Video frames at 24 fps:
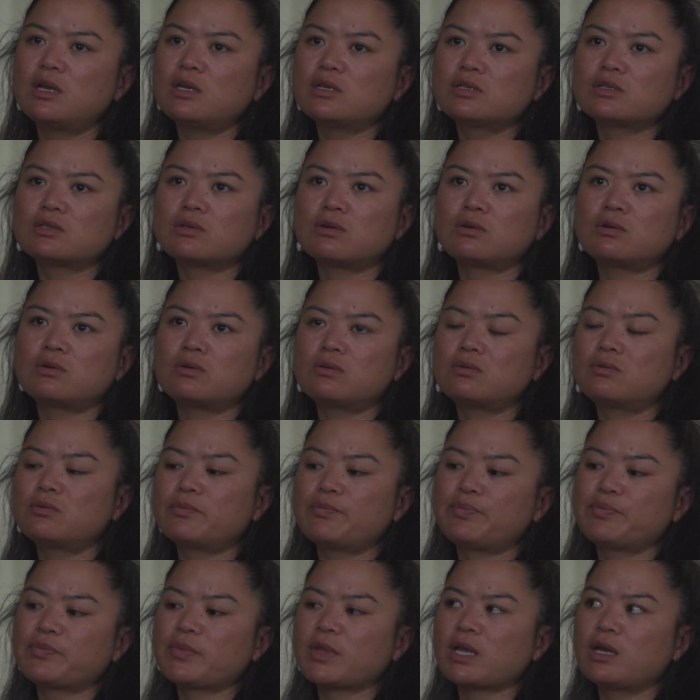So
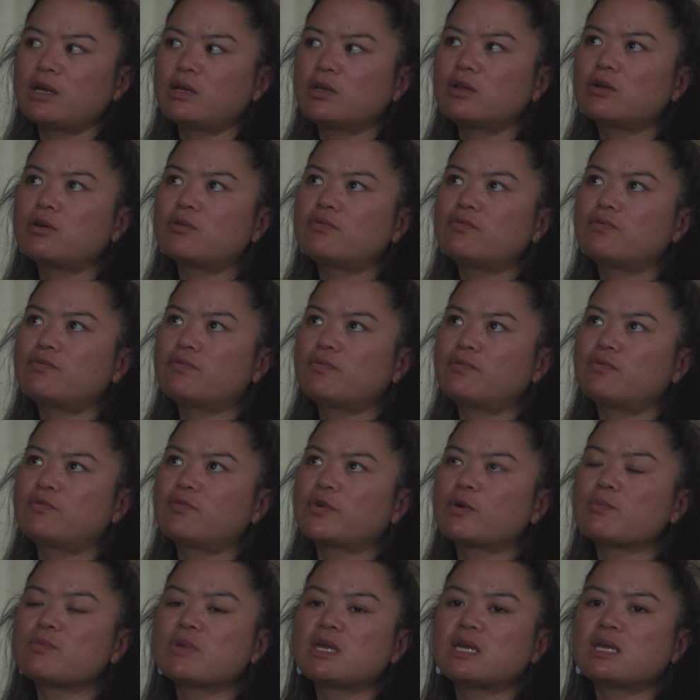
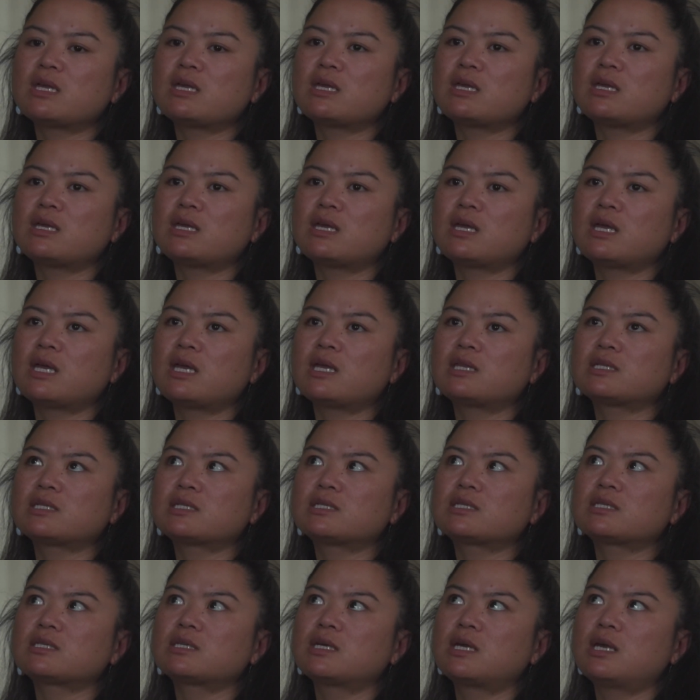for me,
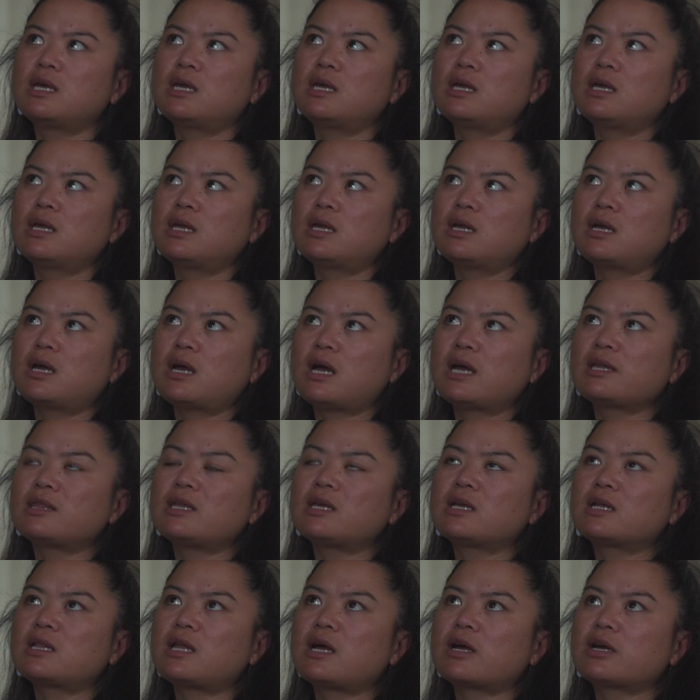I
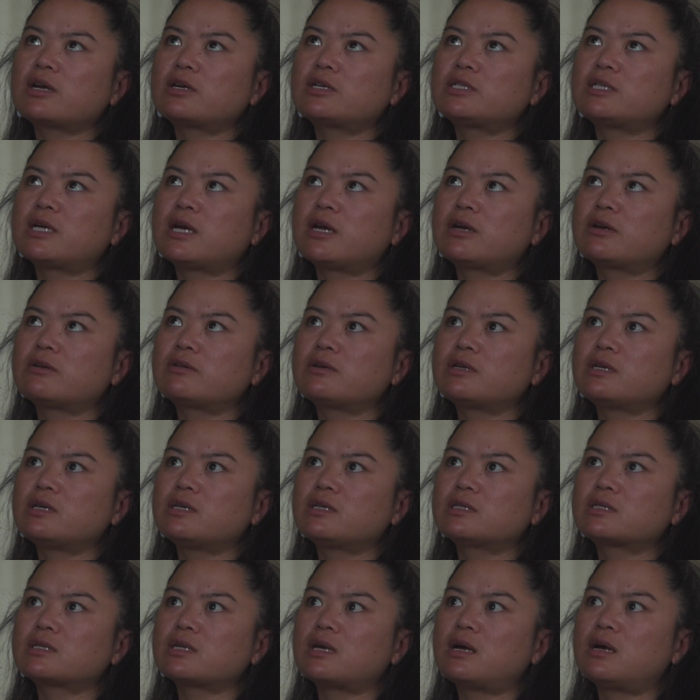think Lhakar
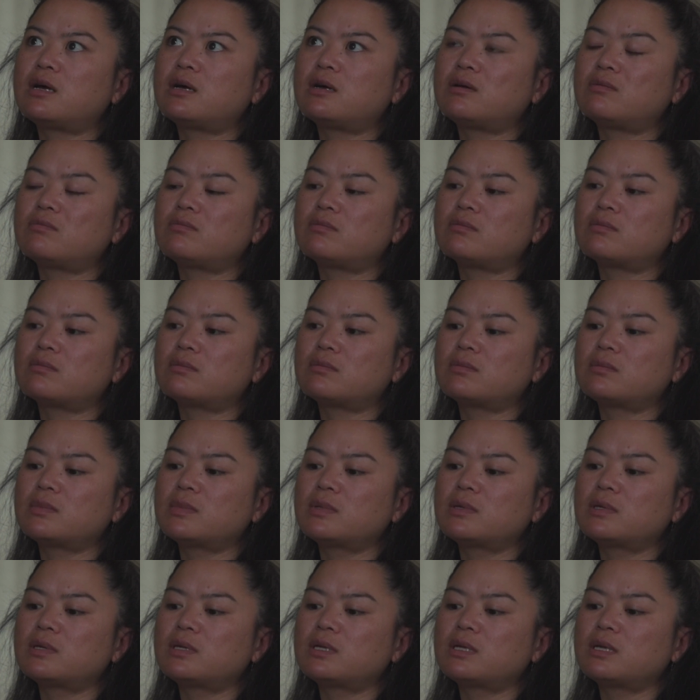Diaries
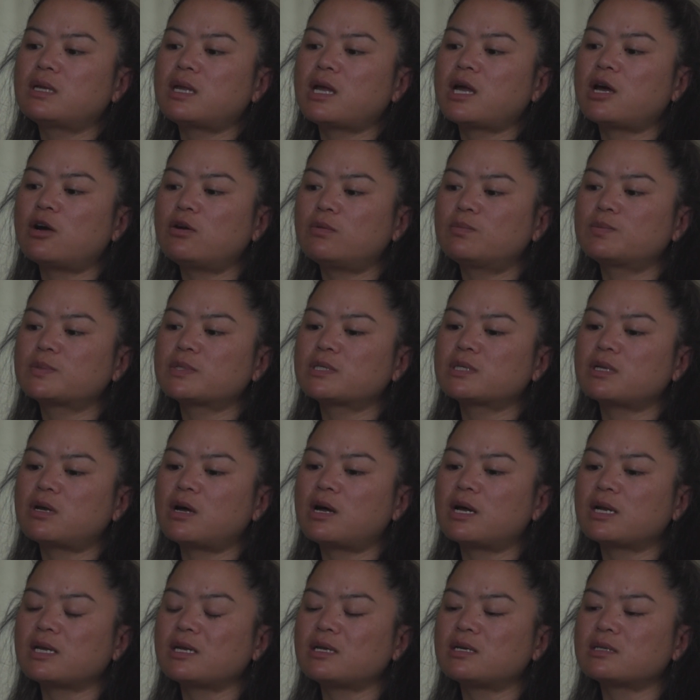helps
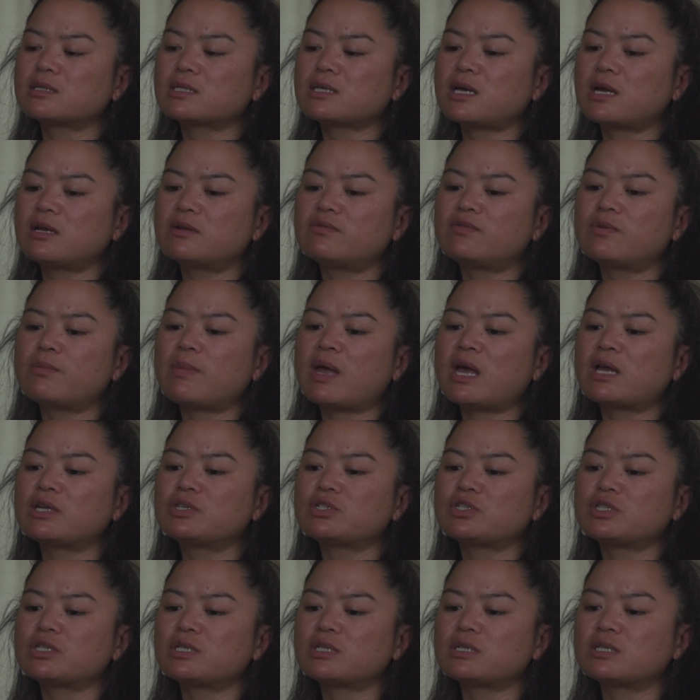audience kind of
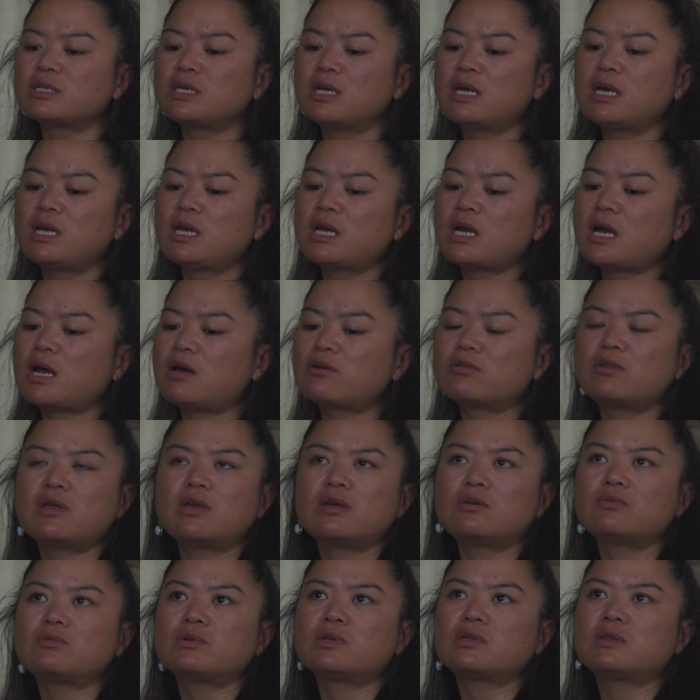imagine how
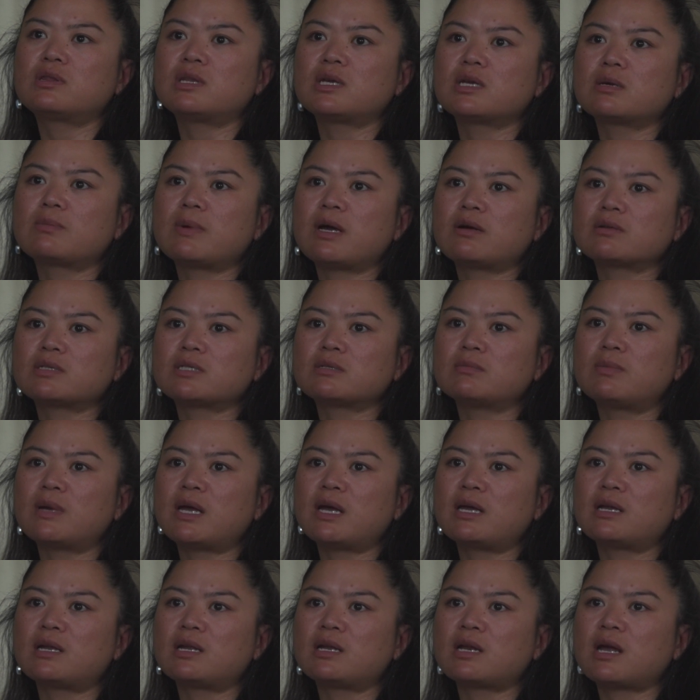they would think about
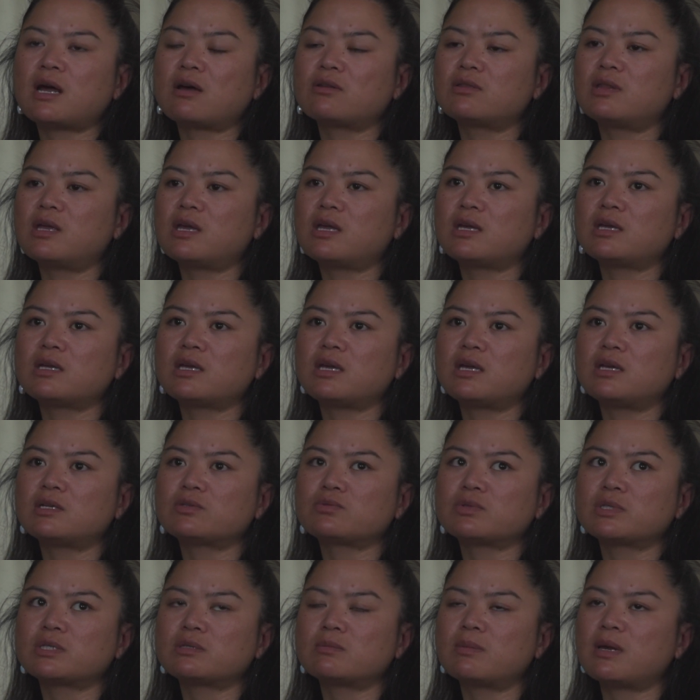Tibet and how they engage
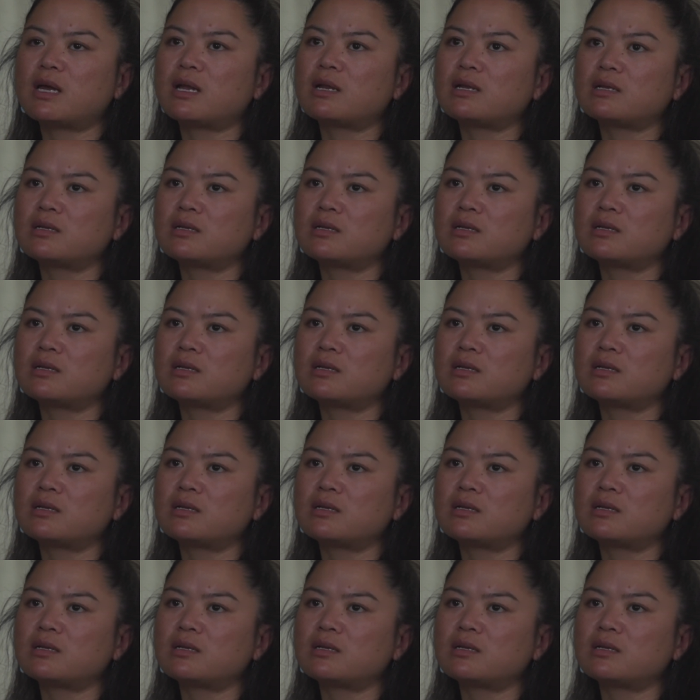with Tibet.